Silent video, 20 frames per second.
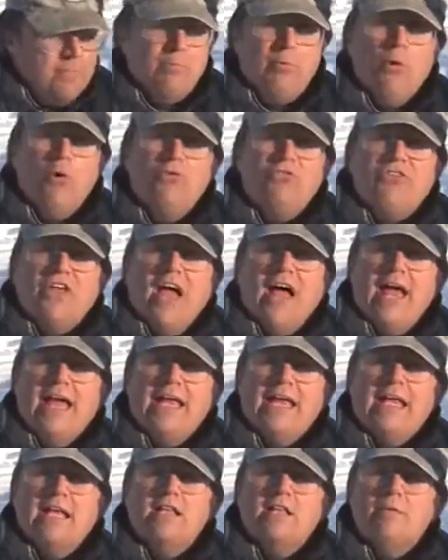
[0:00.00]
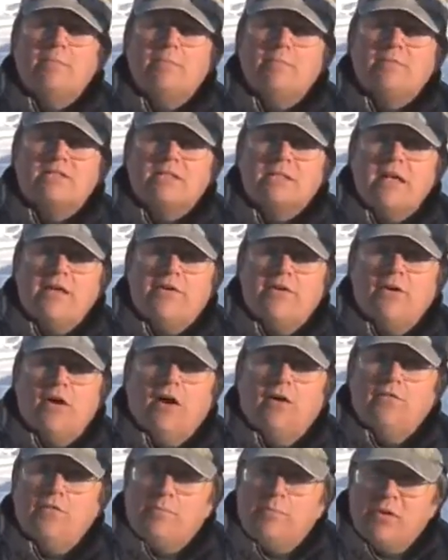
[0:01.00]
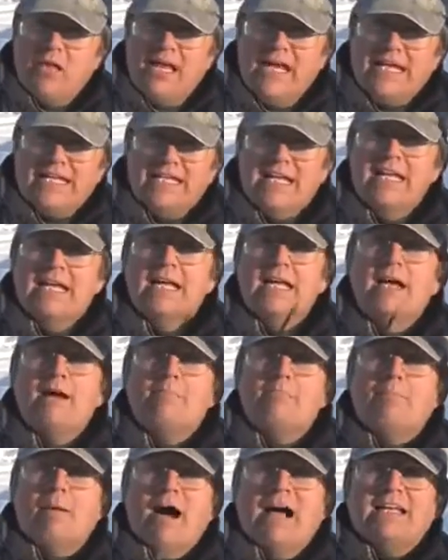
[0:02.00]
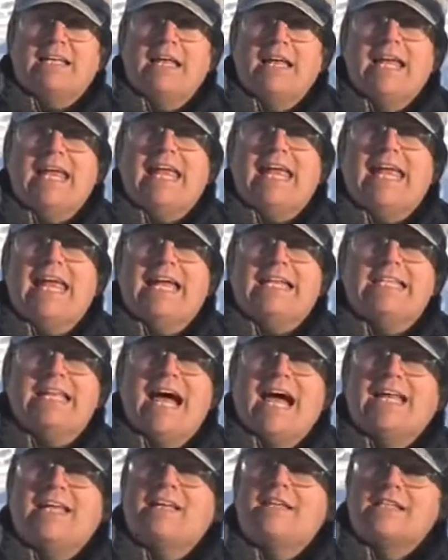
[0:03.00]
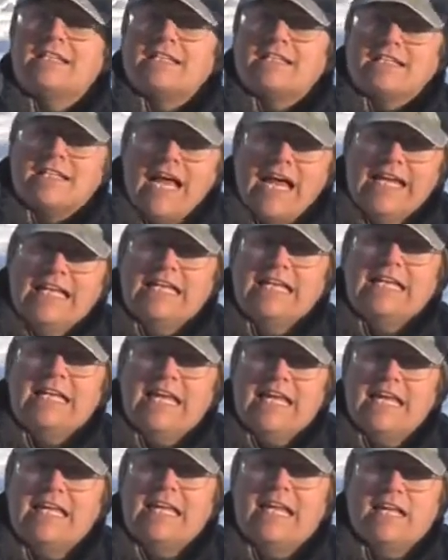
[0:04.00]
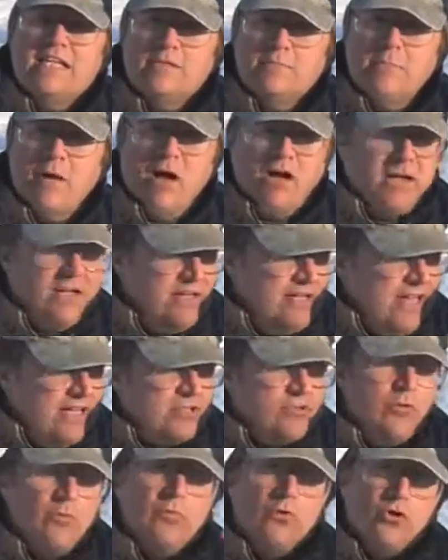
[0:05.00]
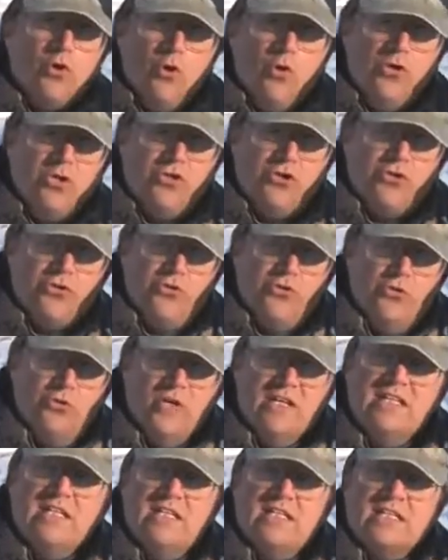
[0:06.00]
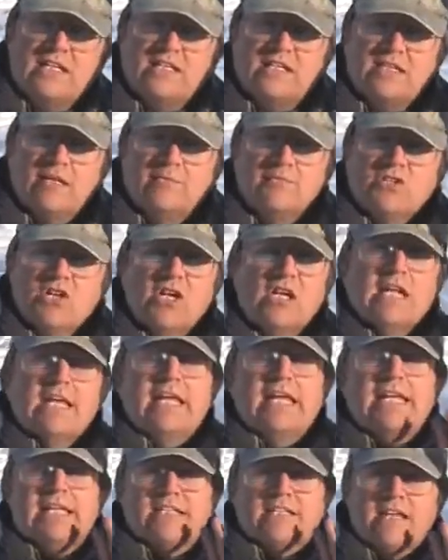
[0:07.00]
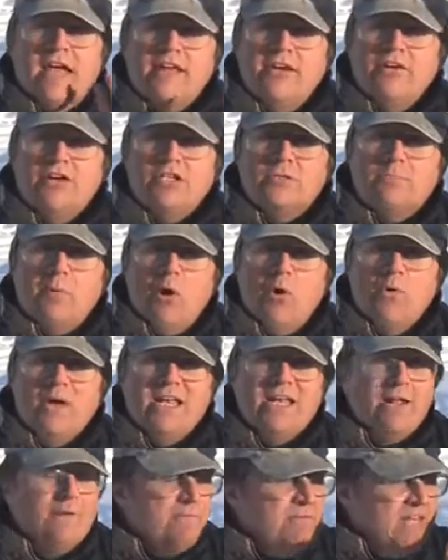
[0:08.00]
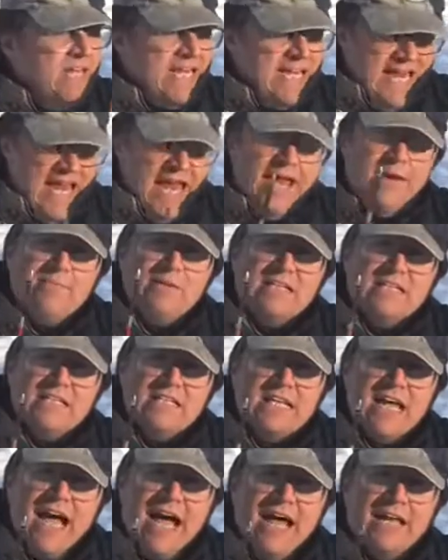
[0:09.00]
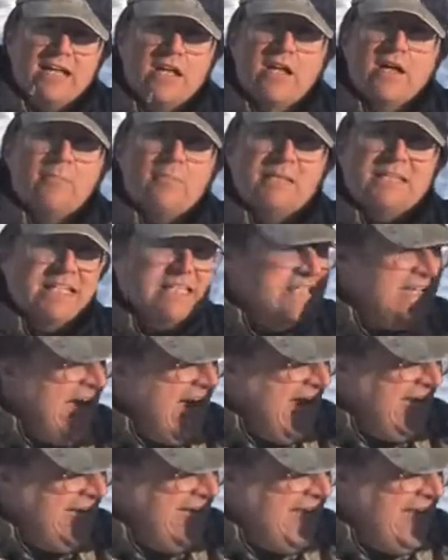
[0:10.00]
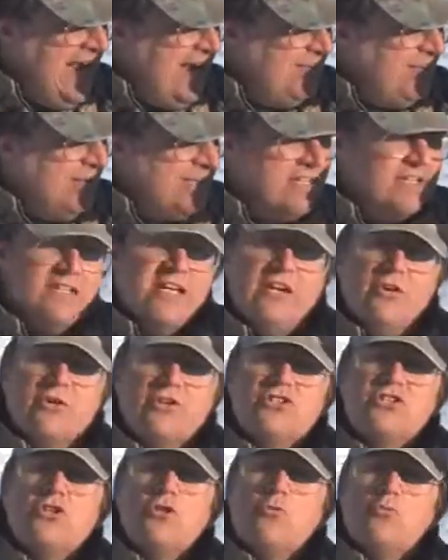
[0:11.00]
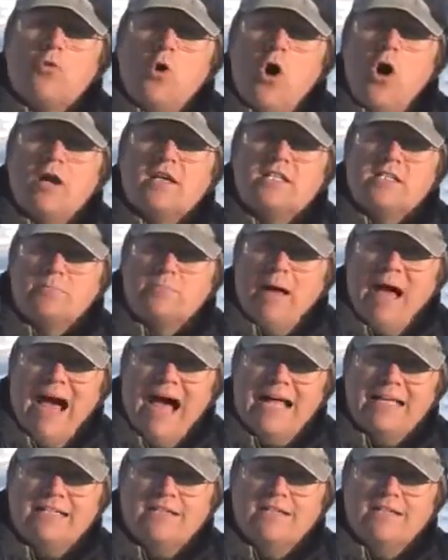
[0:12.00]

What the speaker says: bullseye in the center of the plate, but he had not sighted in his buck. And that's what we're going through in these systems. He'd sighted his bow in, he aimed at the dot, but the dot he aimed at the deer is in the wrong spot.